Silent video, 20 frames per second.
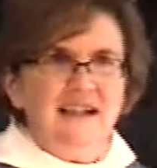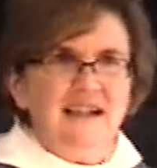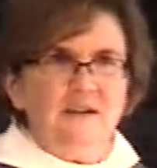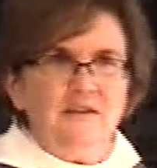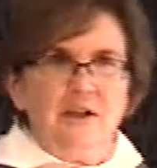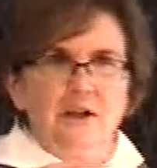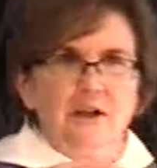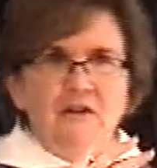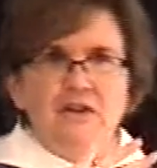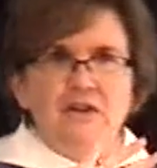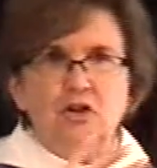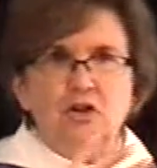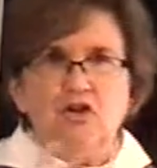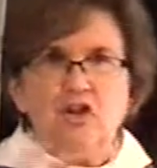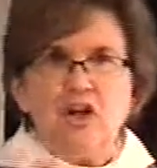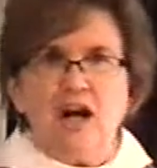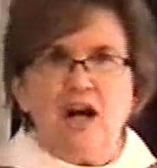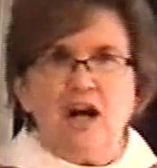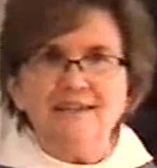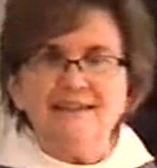There are the
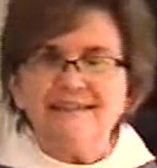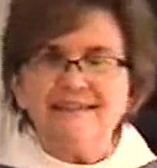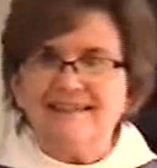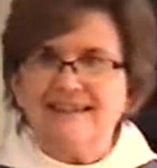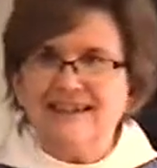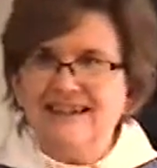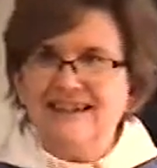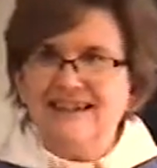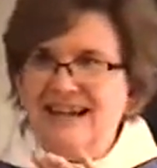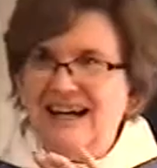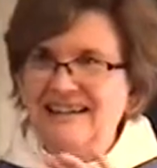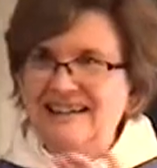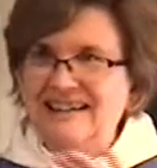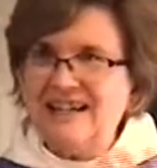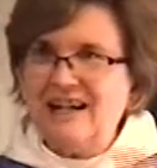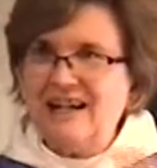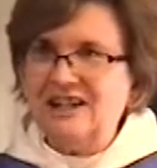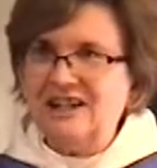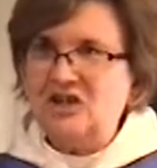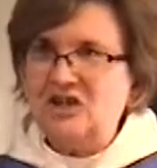just and the
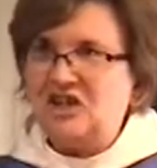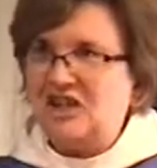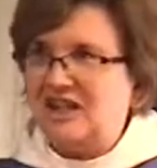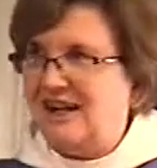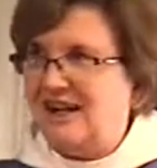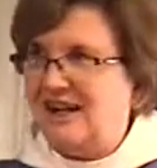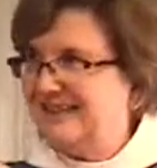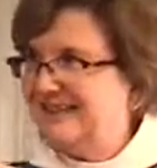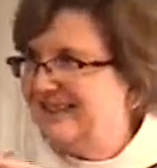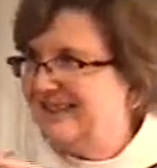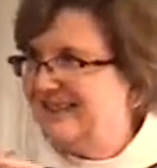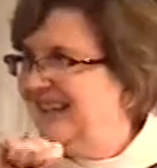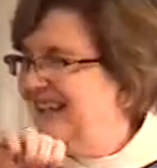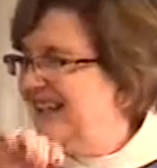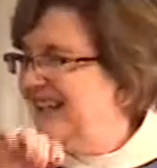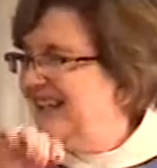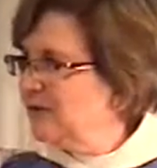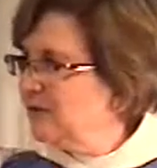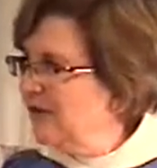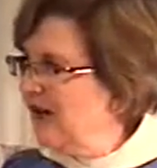unjust,
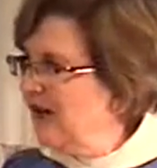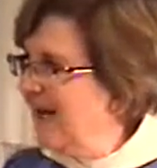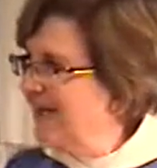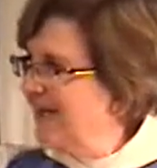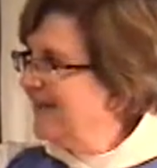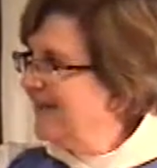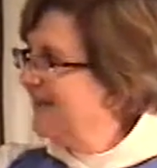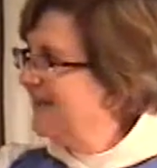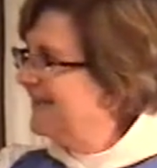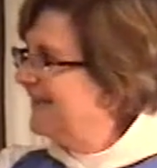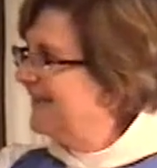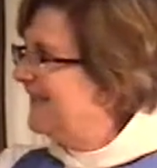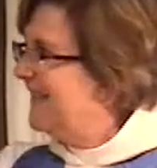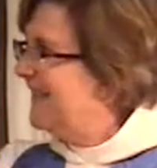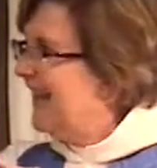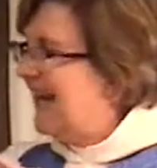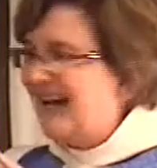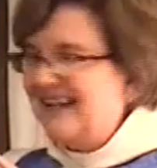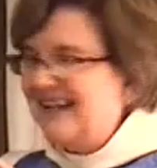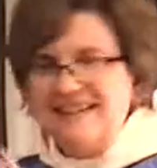the righteous
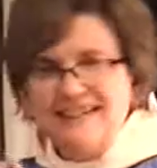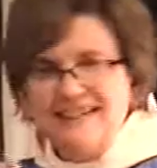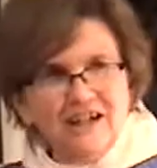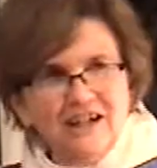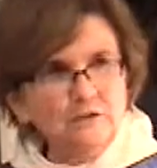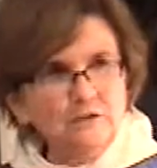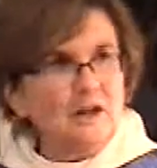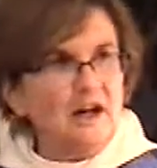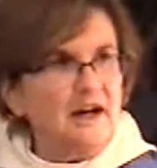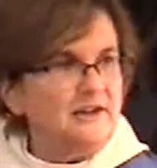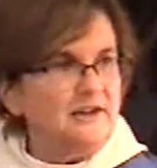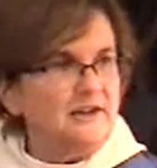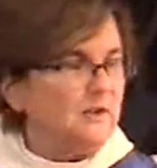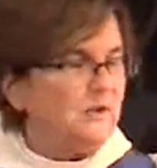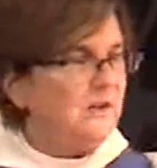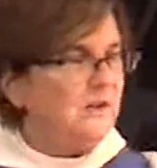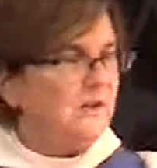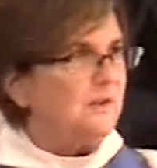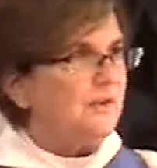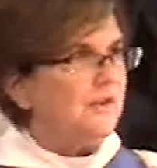and the unrighteous.
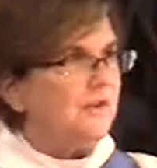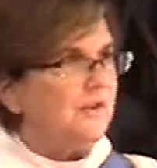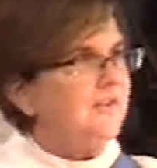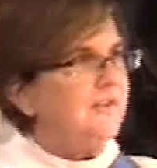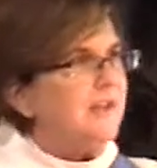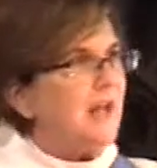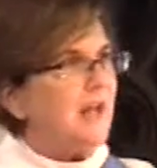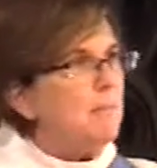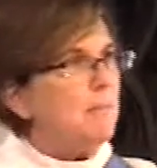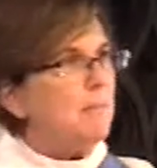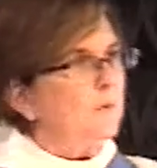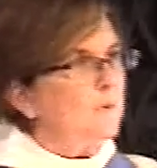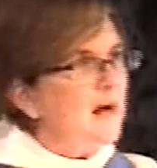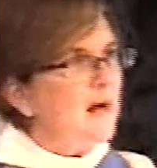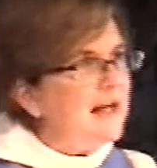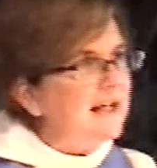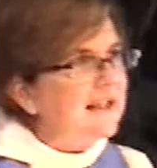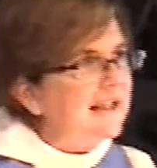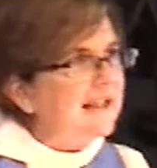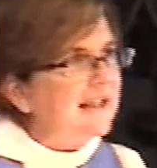There's a
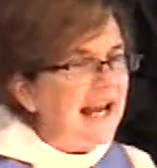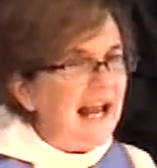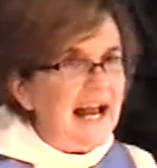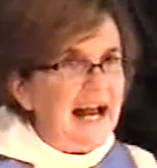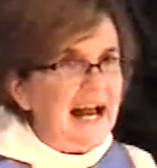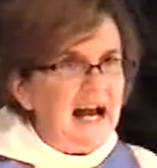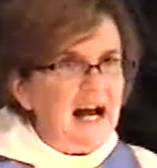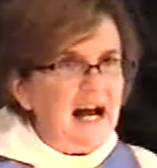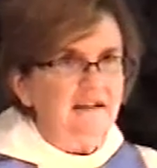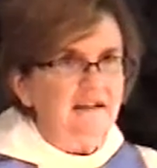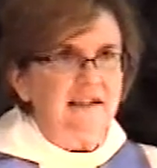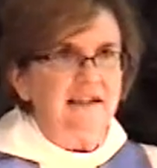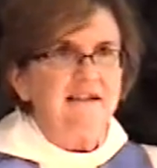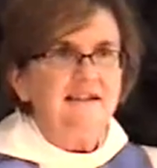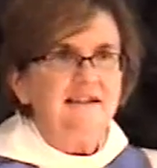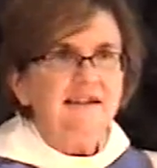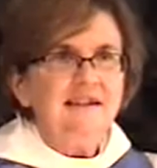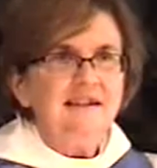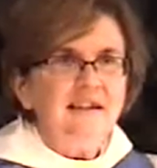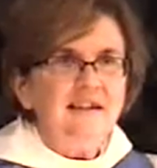separating out, a
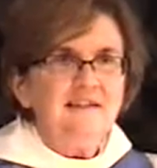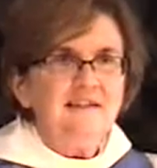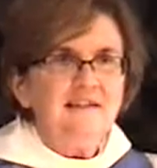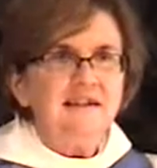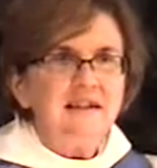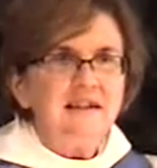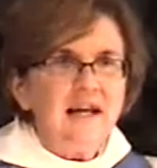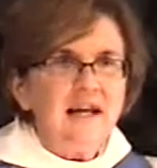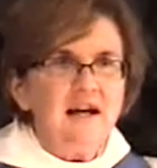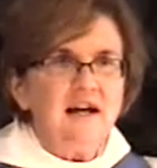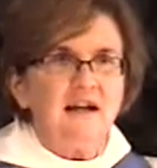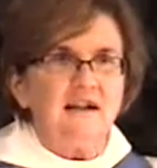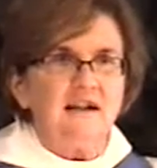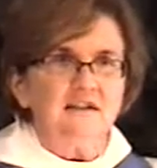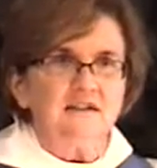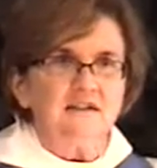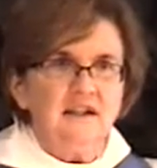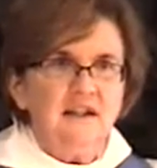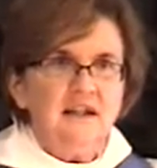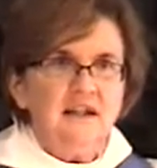teasing out
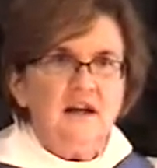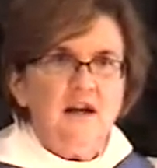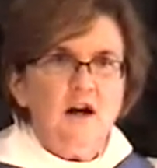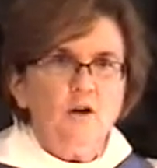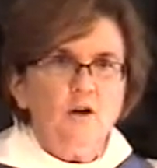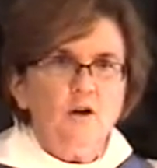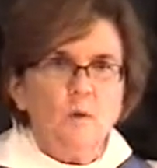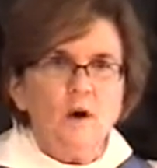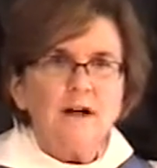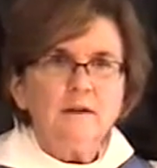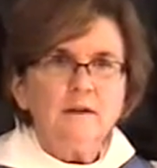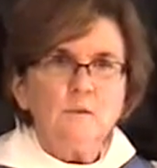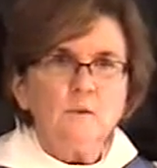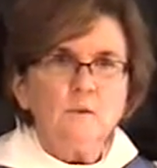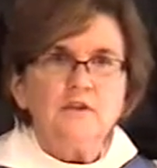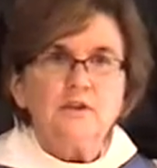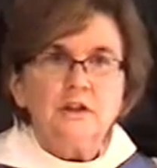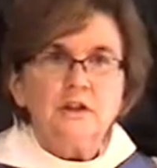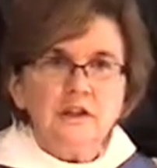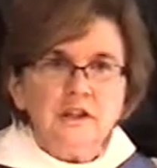of what
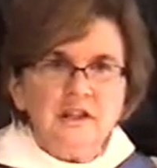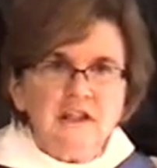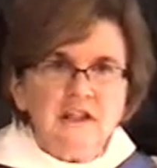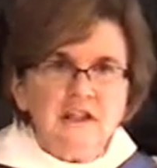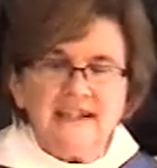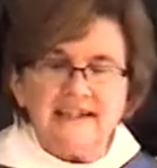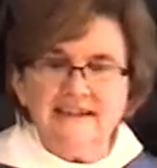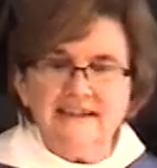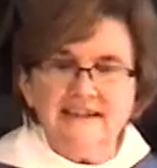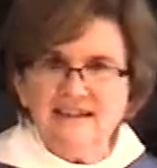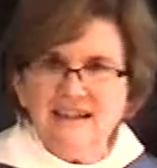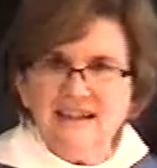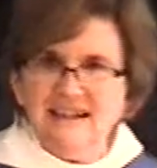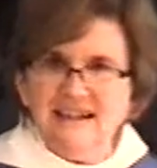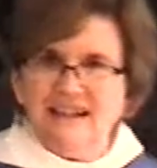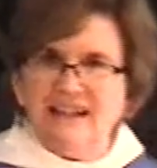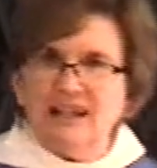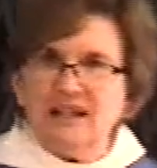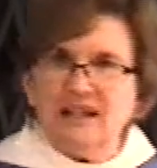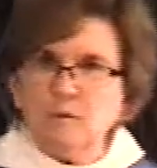was good
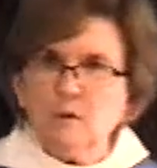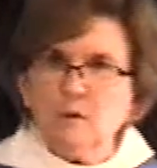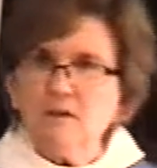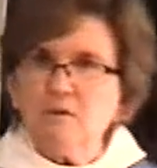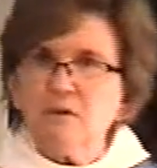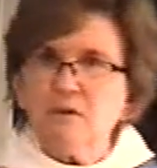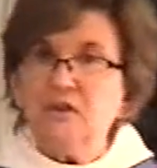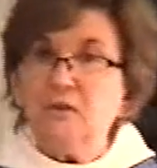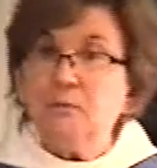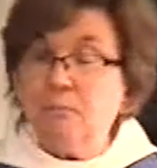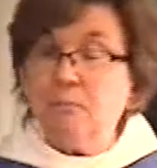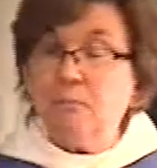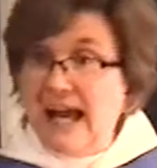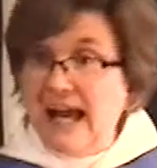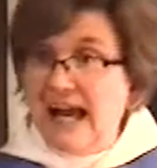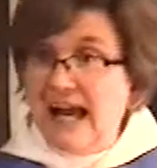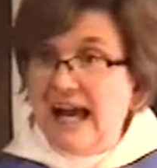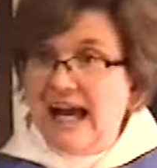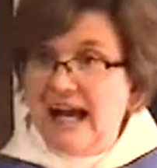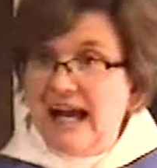and what was
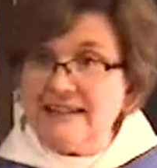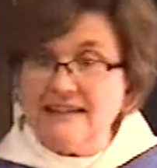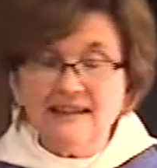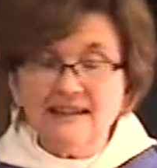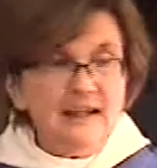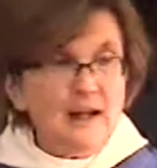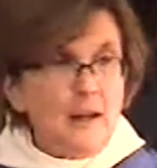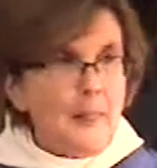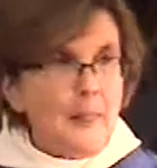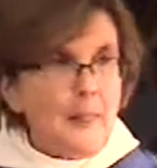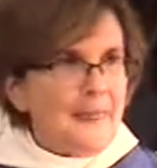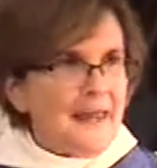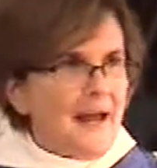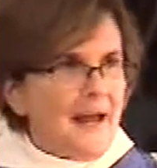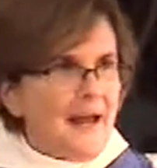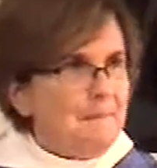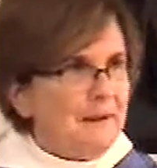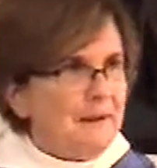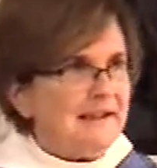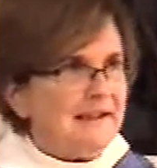bad,
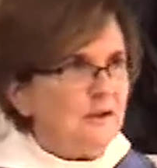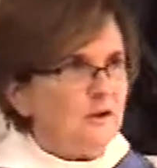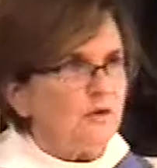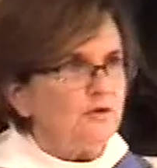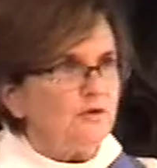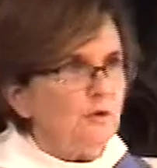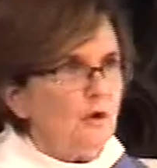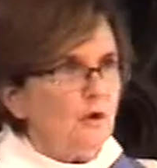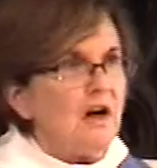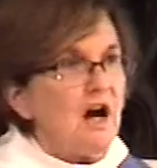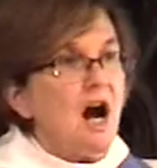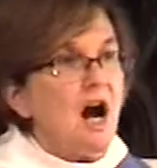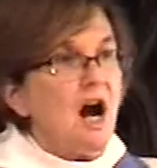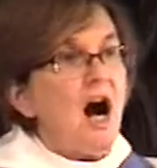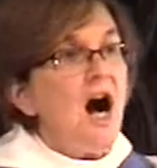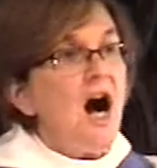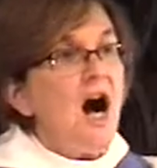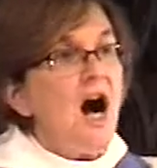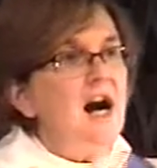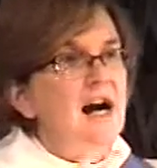but it's for
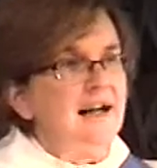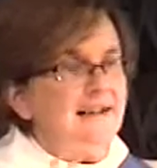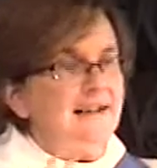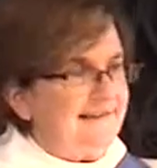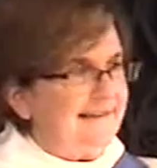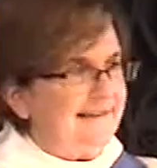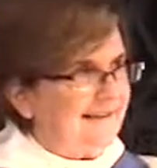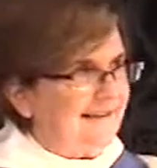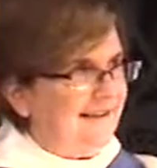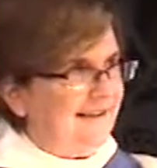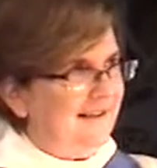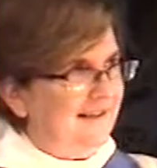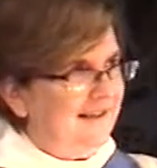us.